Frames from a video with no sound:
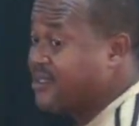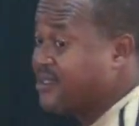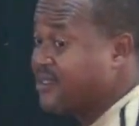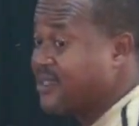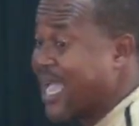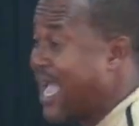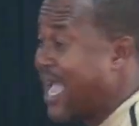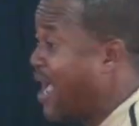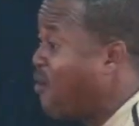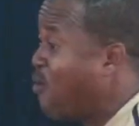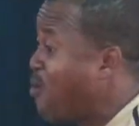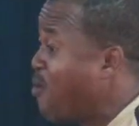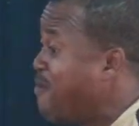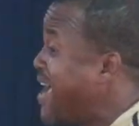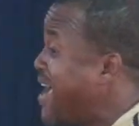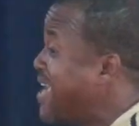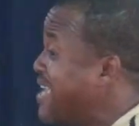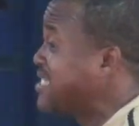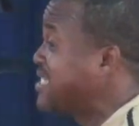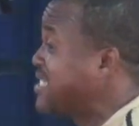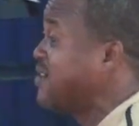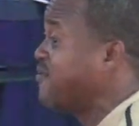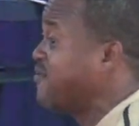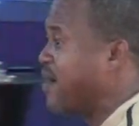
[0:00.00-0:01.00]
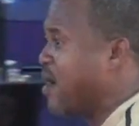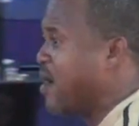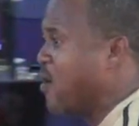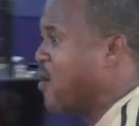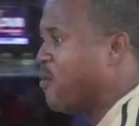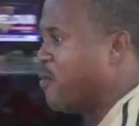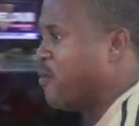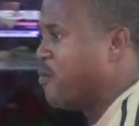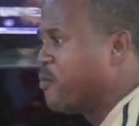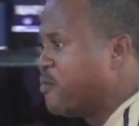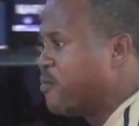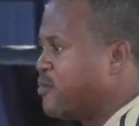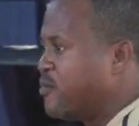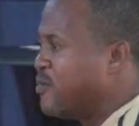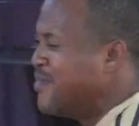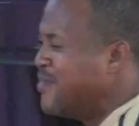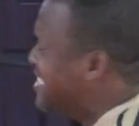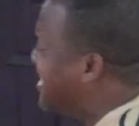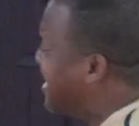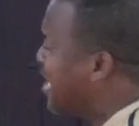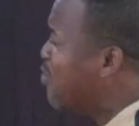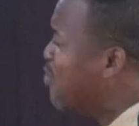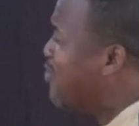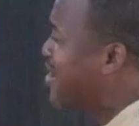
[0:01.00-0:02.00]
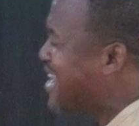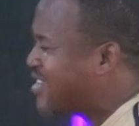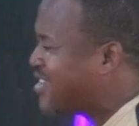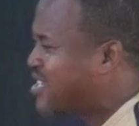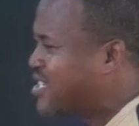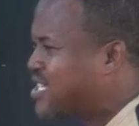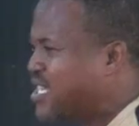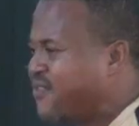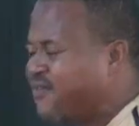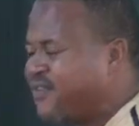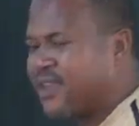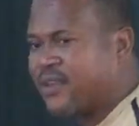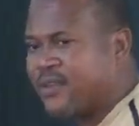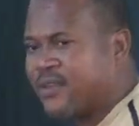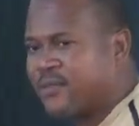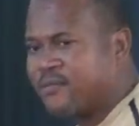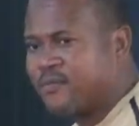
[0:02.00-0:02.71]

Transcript: Ah, woman, achieve well. They will achieve it.